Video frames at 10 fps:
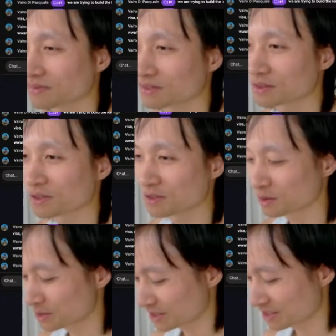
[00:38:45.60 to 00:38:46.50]
So the
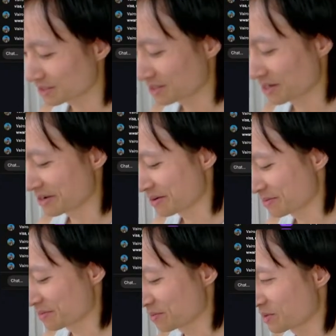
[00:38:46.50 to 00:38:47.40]
solution is
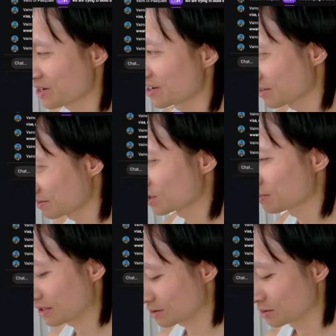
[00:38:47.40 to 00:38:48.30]
we're gonna just
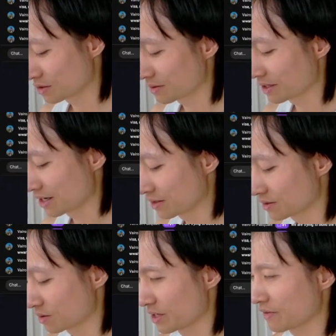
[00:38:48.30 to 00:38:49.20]
pick a solution right now.
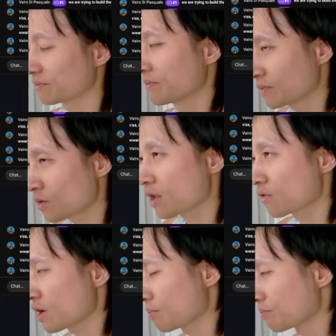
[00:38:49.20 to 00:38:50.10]
So we have
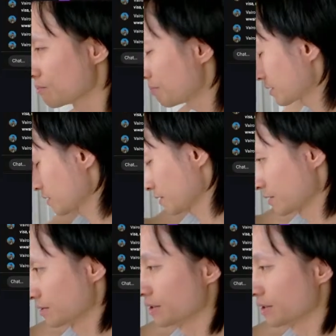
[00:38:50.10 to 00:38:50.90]
a bunch of other